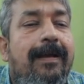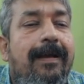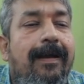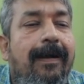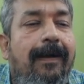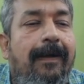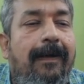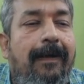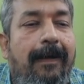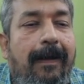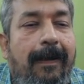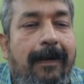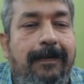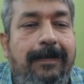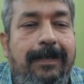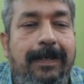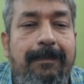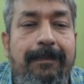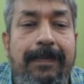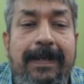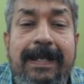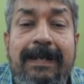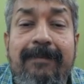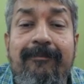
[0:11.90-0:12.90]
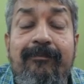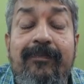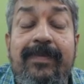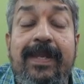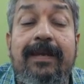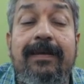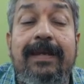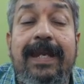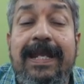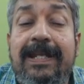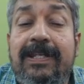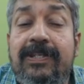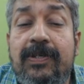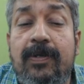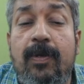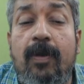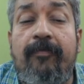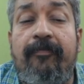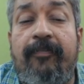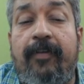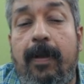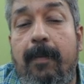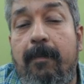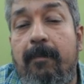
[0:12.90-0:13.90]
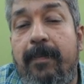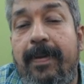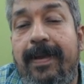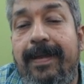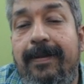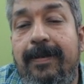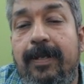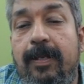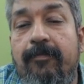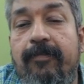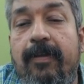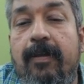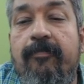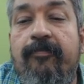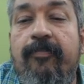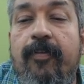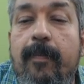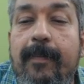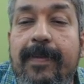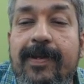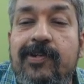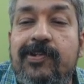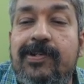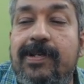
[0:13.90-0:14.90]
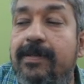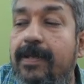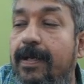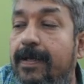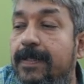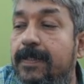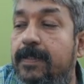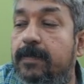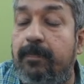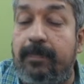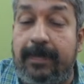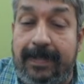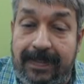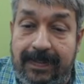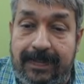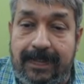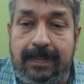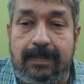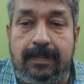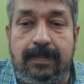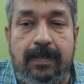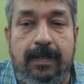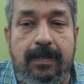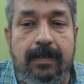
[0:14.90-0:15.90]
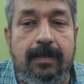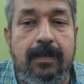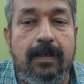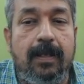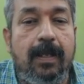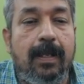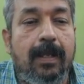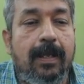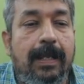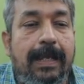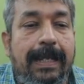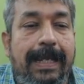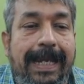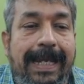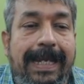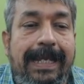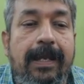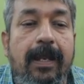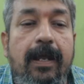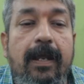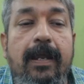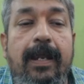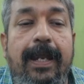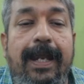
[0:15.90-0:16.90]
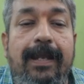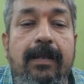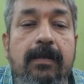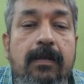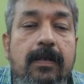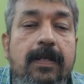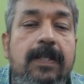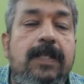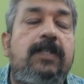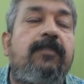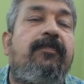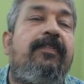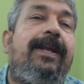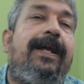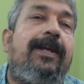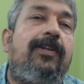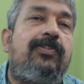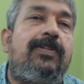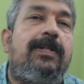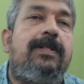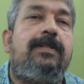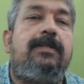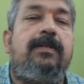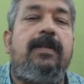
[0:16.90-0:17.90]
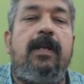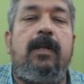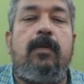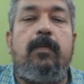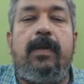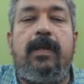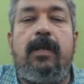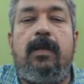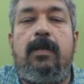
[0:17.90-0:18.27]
RTP. The nature of comparative information that is presented in an entity's financial statement,